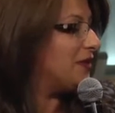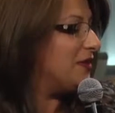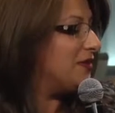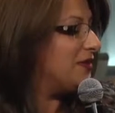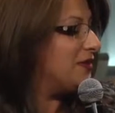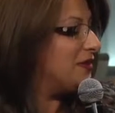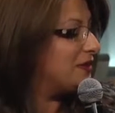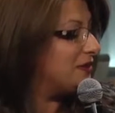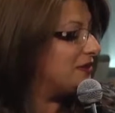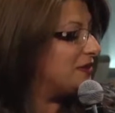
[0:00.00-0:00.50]

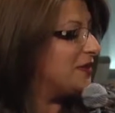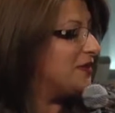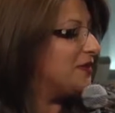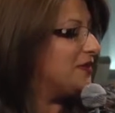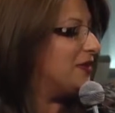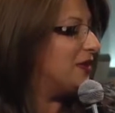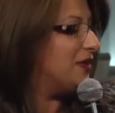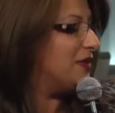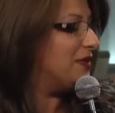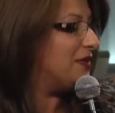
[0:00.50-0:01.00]
still
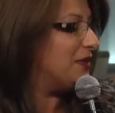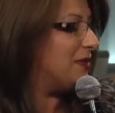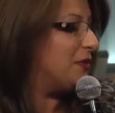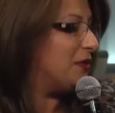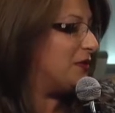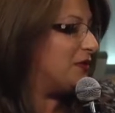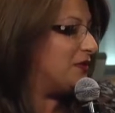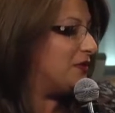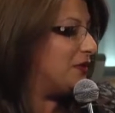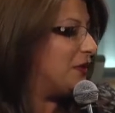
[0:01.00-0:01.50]
there is a
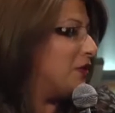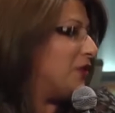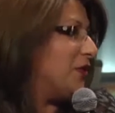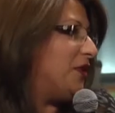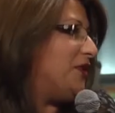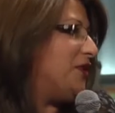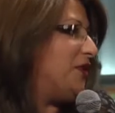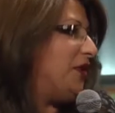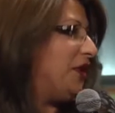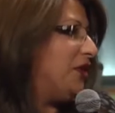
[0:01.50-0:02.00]

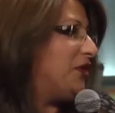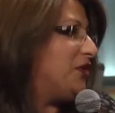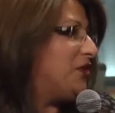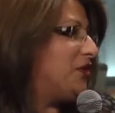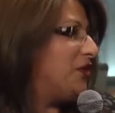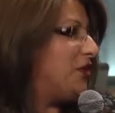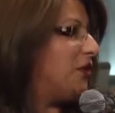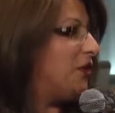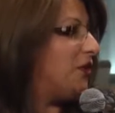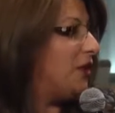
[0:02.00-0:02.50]
security
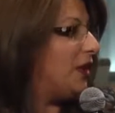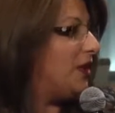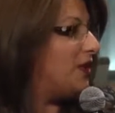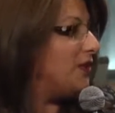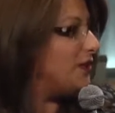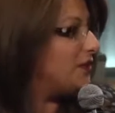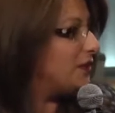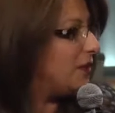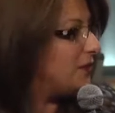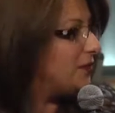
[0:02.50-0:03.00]
issue, and
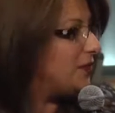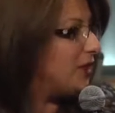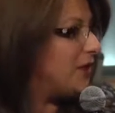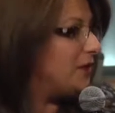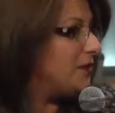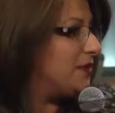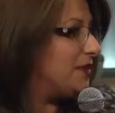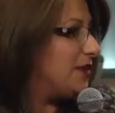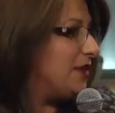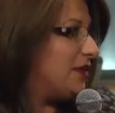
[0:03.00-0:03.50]

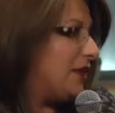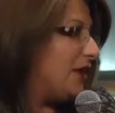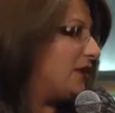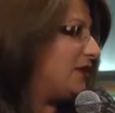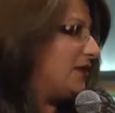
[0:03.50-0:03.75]
sometimes the data